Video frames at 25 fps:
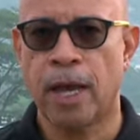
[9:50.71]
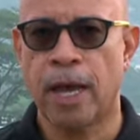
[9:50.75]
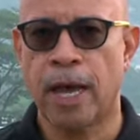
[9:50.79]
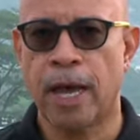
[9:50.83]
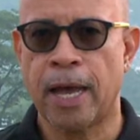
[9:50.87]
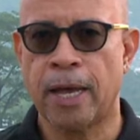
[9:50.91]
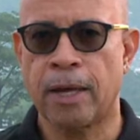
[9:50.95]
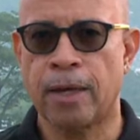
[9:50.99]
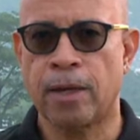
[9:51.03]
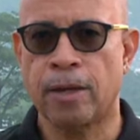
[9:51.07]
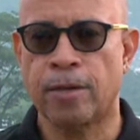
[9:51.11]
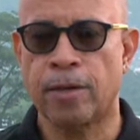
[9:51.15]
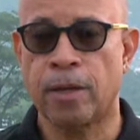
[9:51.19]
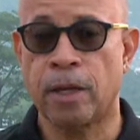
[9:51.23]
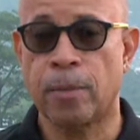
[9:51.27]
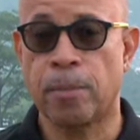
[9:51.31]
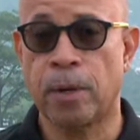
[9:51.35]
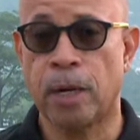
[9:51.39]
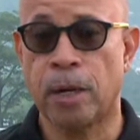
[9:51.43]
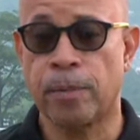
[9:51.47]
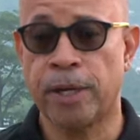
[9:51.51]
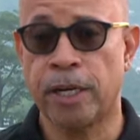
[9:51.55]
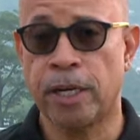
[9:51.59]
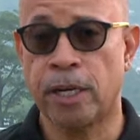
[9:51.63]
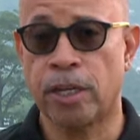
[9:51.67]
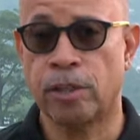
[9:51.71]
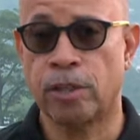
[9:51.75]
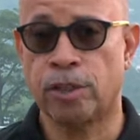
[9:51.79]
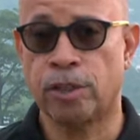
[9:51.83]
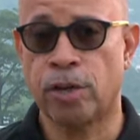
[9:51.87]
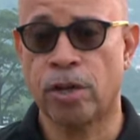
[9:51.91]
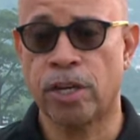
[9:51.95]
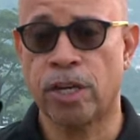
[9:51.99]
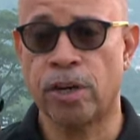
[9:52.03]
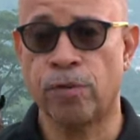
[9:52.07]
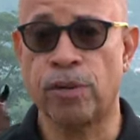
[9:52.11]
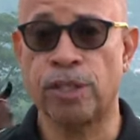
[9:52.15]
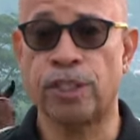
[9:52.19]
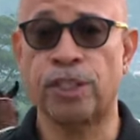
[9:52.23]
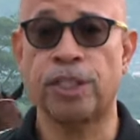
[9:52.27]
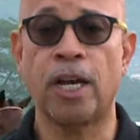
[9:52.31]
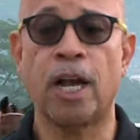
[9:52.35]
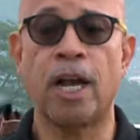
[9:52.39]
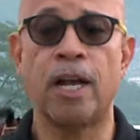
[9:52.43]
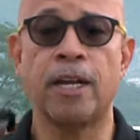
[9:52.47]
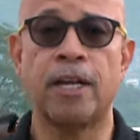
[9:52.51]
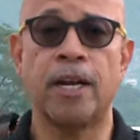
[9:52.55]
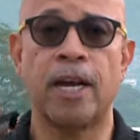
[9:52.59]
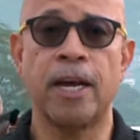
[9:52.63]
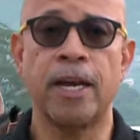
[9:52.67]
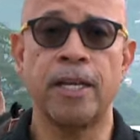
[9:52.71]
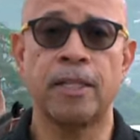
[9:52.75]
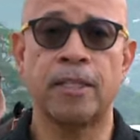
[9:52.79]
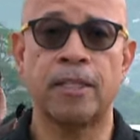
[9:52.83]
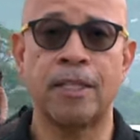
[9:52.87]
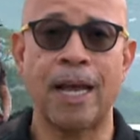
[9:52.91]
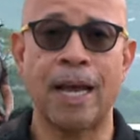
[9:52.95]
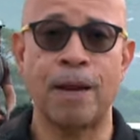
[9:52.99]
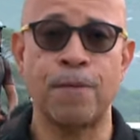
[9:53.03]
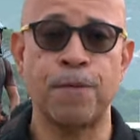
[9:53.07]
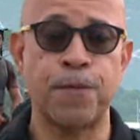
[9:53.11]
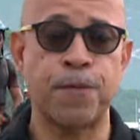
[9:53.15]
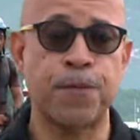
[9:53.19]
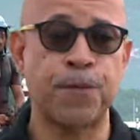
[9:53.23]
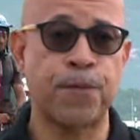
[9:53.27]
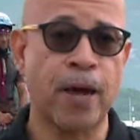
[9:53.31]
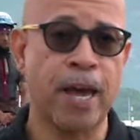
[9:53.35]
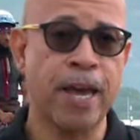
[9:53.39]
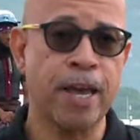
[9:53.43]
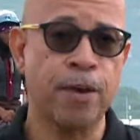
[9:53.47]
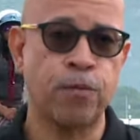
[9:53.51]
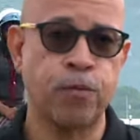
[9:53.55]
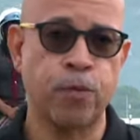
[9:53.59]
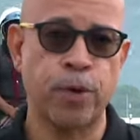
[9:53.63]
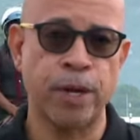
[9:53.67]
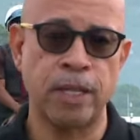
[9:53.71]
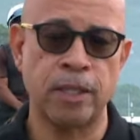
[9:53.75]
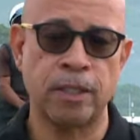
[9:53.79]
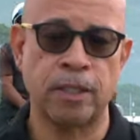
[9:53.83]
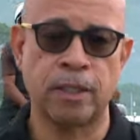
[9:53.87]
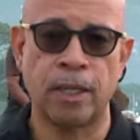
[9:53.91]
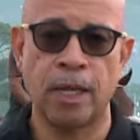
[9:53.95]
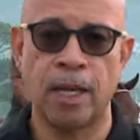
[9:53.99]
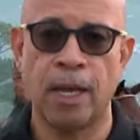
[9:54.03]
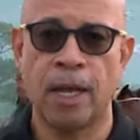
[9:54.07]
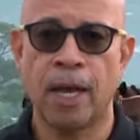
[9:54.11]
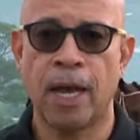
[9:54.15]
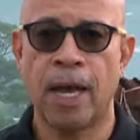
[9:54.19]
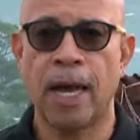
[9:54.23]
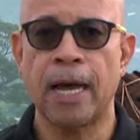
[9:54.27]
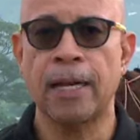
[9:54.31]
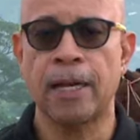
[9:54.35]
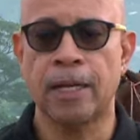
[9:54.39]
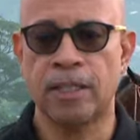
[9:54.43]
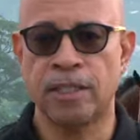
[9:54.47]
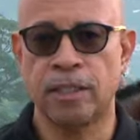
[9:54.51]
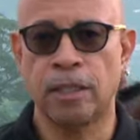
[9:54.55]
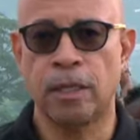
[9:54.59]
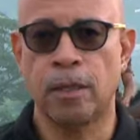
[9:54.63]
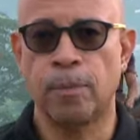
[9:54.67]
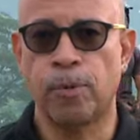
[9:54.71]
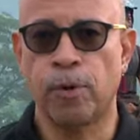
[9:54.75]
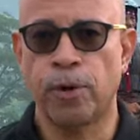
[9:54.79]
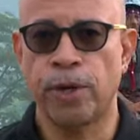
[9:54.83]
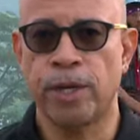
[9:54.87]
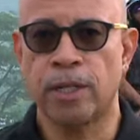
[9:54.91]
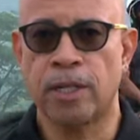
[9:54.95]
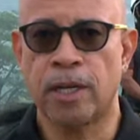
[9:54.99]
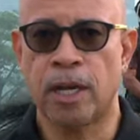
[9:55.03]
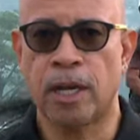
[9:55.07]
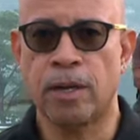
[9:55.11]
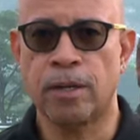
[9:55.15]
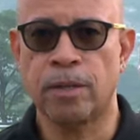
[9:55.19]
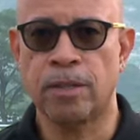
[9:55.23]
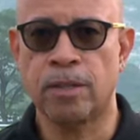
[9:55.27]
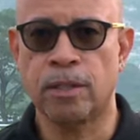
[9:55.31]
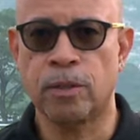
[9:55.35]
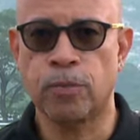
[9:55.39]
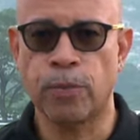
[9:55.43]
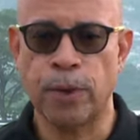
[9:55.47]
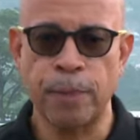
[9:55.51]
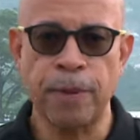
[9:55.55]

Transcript: And uh, the Barbadian jockey Rashad Knights had five wins at Assiniboia Downs.